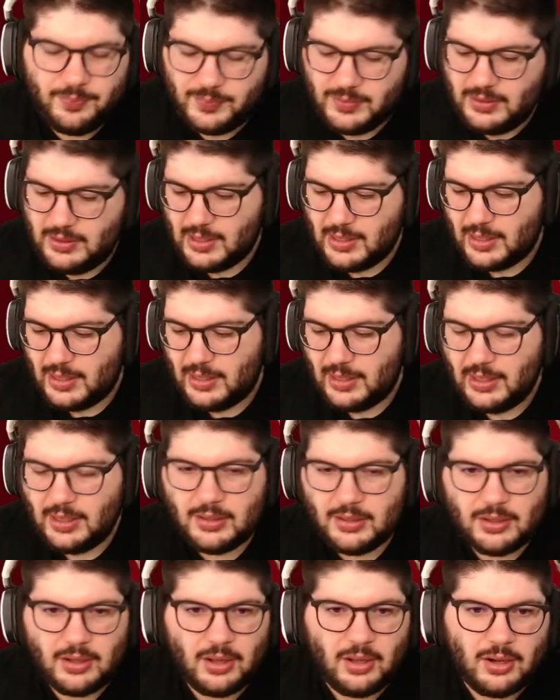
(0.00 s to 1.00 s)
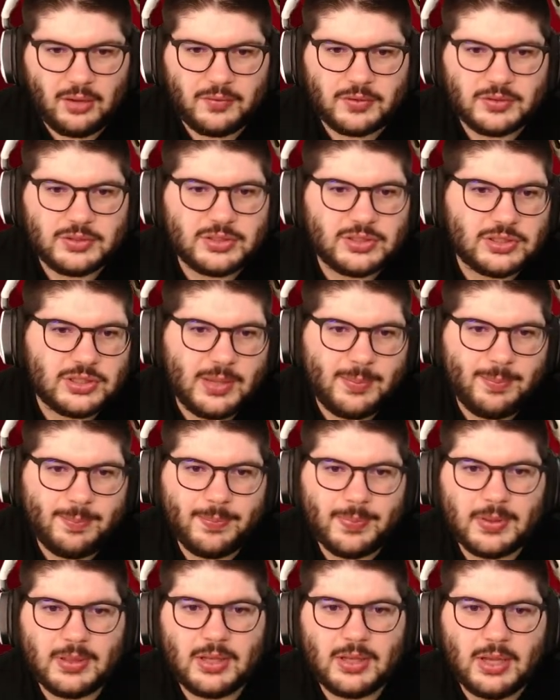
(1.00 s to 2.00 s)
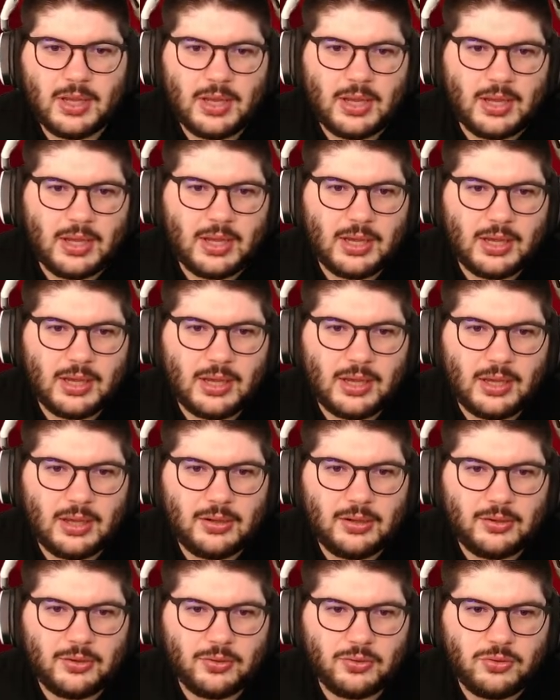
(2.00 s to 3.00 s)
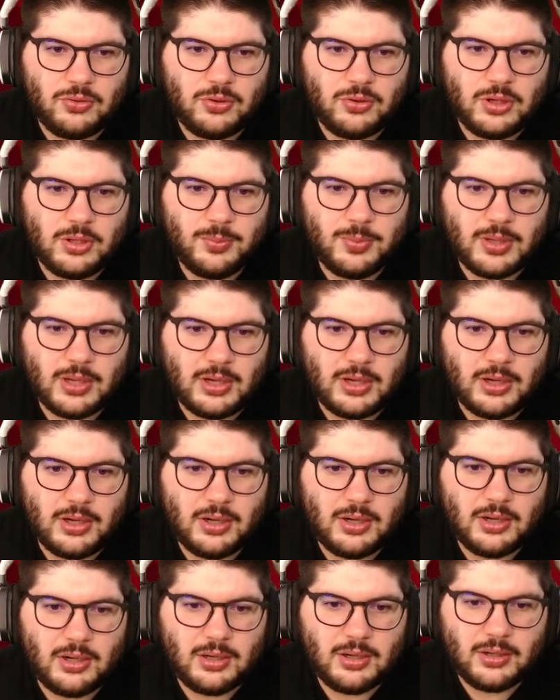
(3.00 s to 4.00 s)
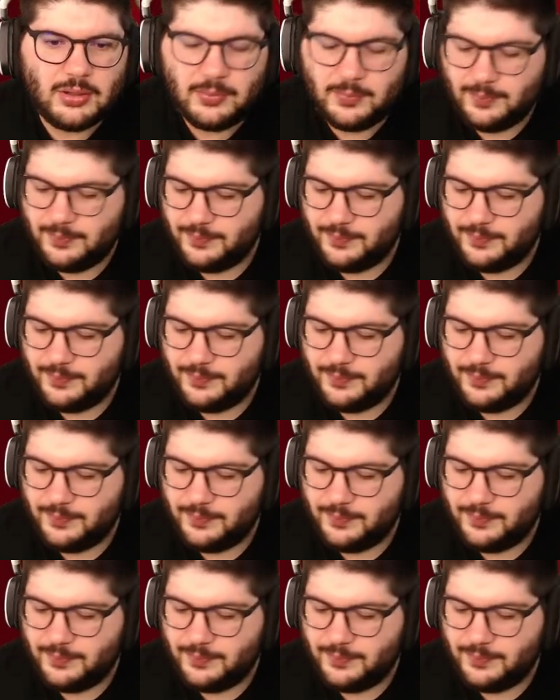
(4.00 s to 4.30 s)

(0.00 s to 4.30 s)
He had Oliver Skip and Højbjerg,